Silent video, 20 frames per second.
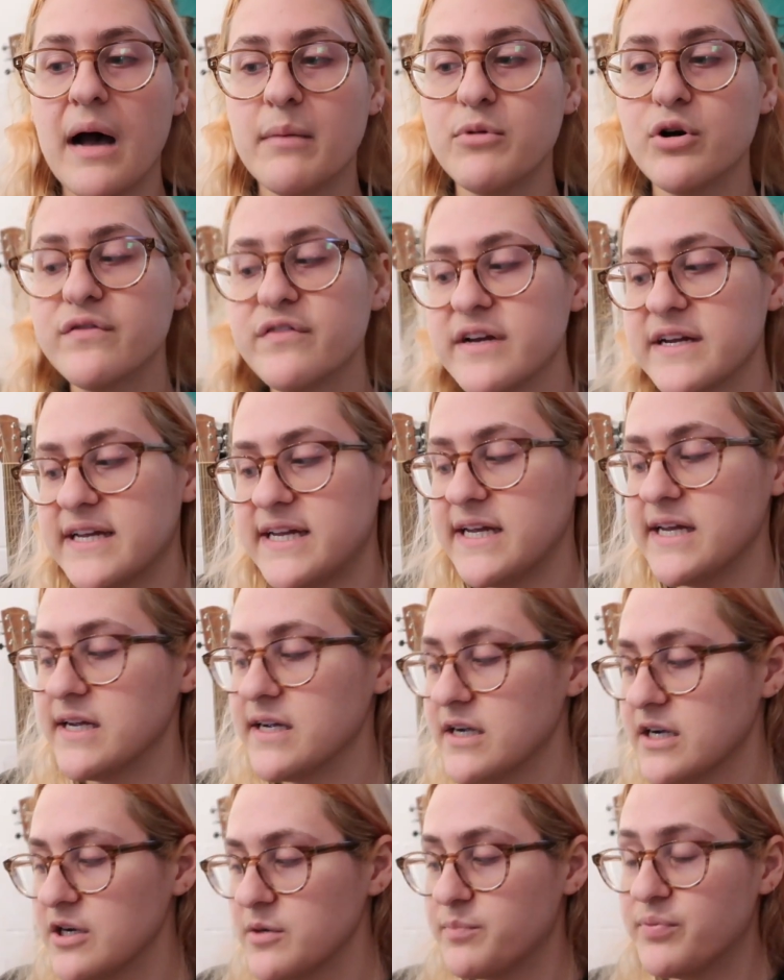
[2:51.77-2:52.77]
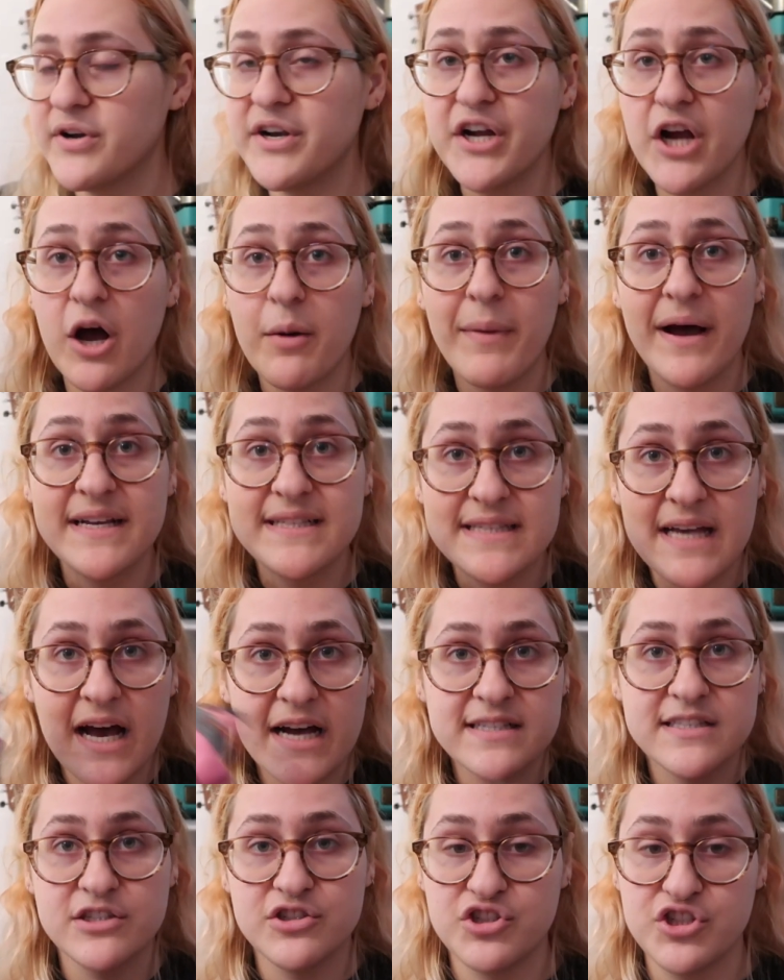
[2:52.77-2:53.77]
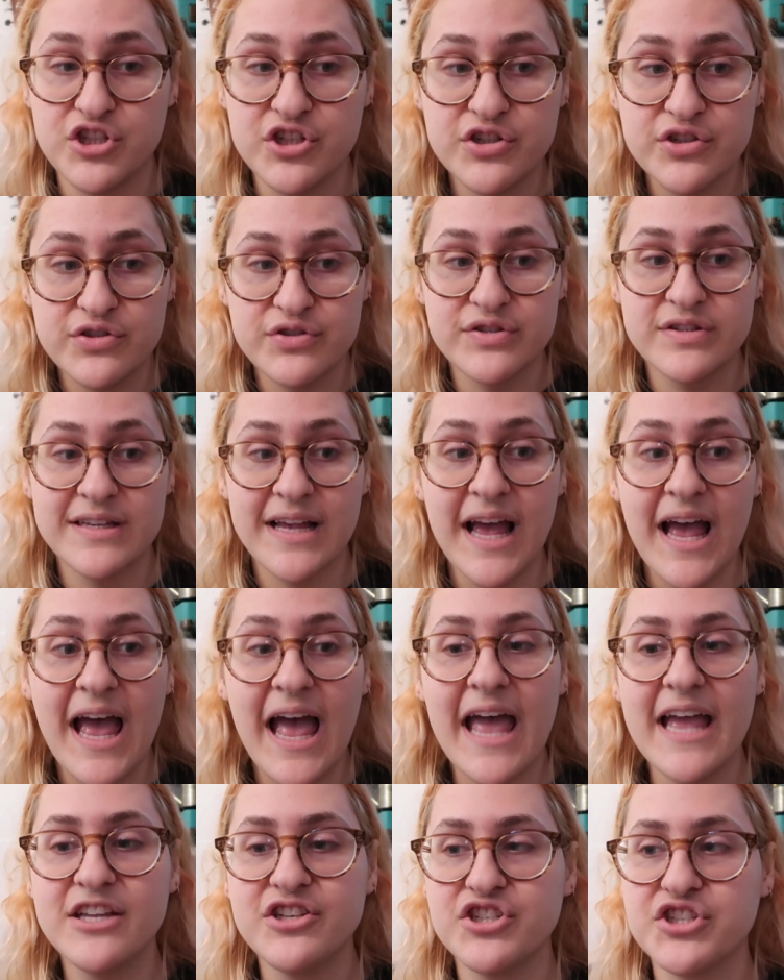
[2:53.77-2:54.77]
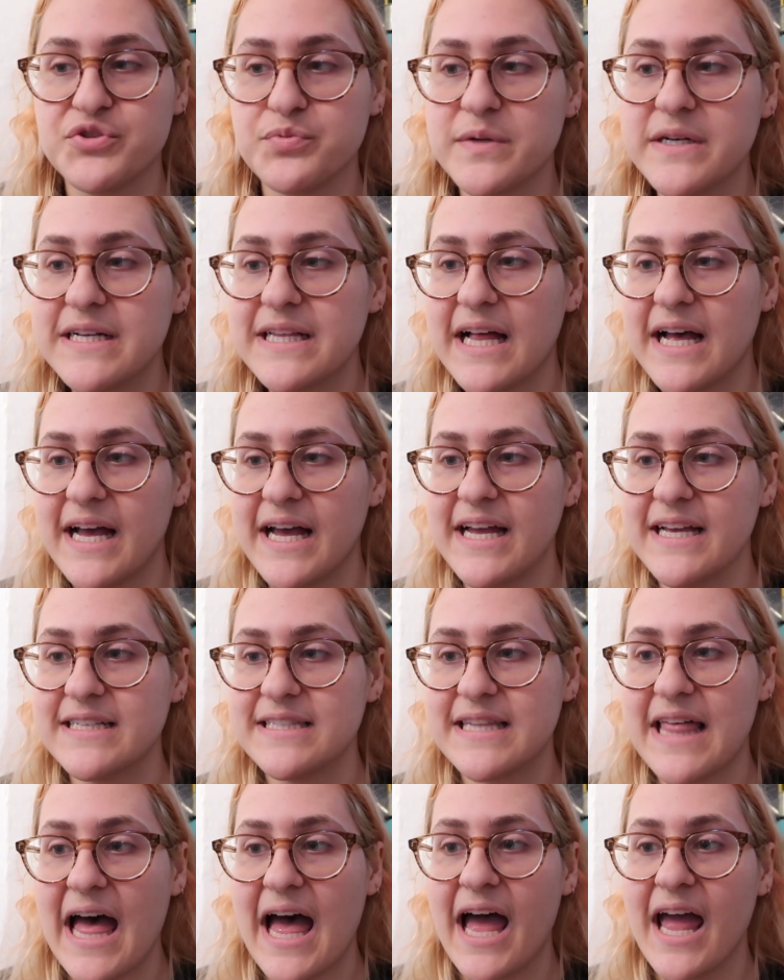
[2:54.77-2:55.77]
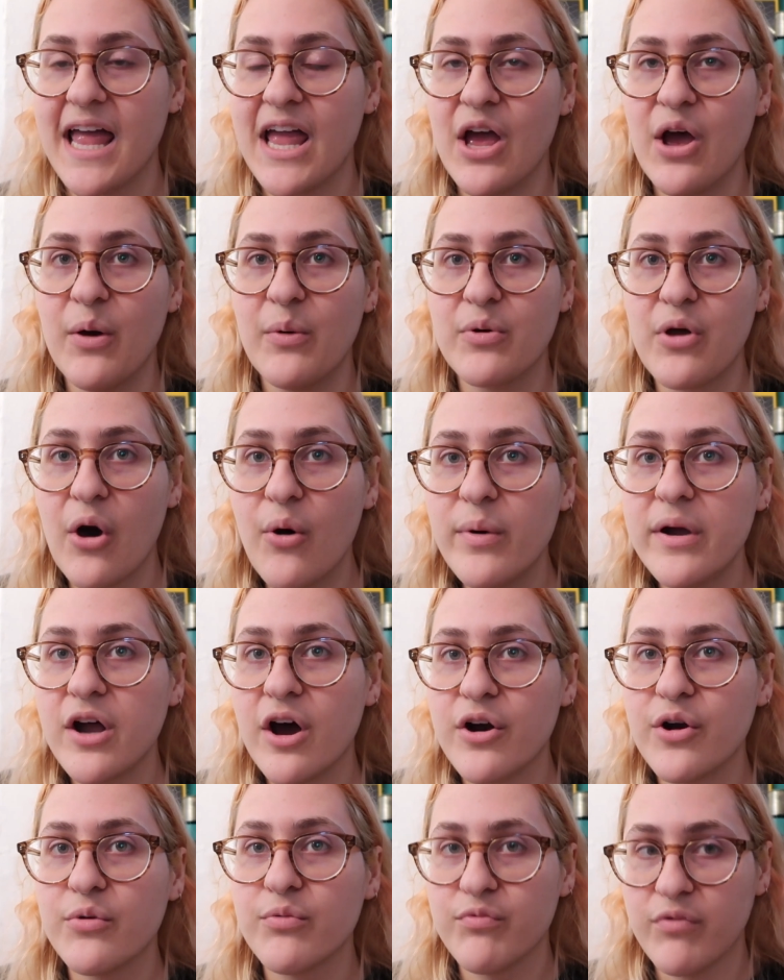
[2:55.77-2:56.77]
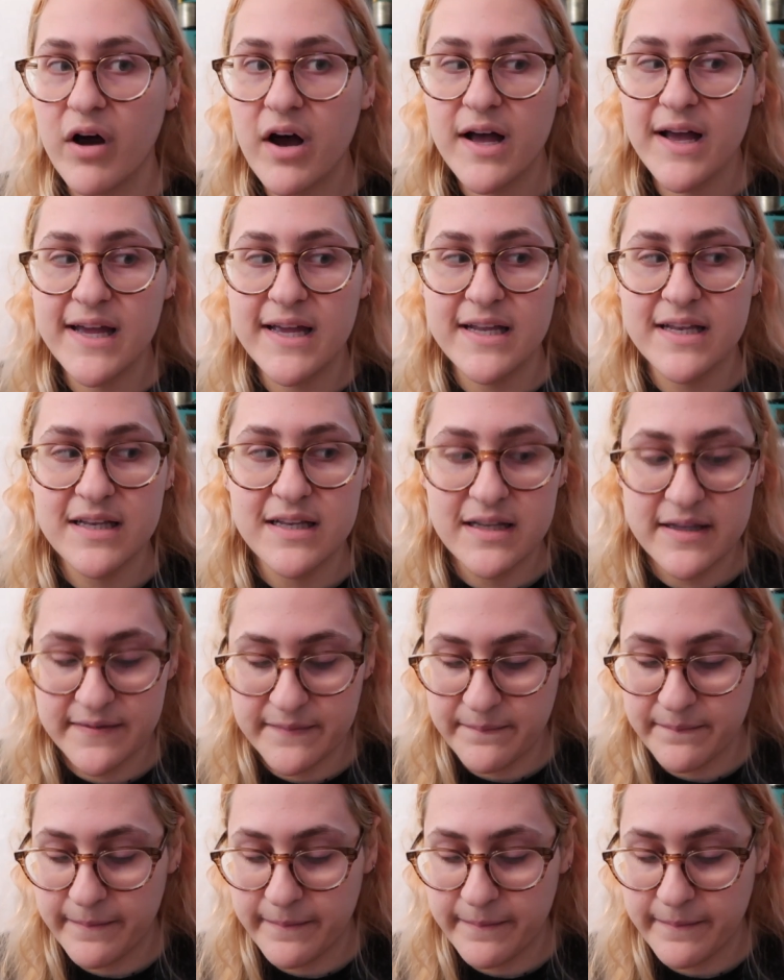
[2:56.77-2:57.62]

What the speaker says: I'm over here putting on my socks and shoes and just realized that going on a run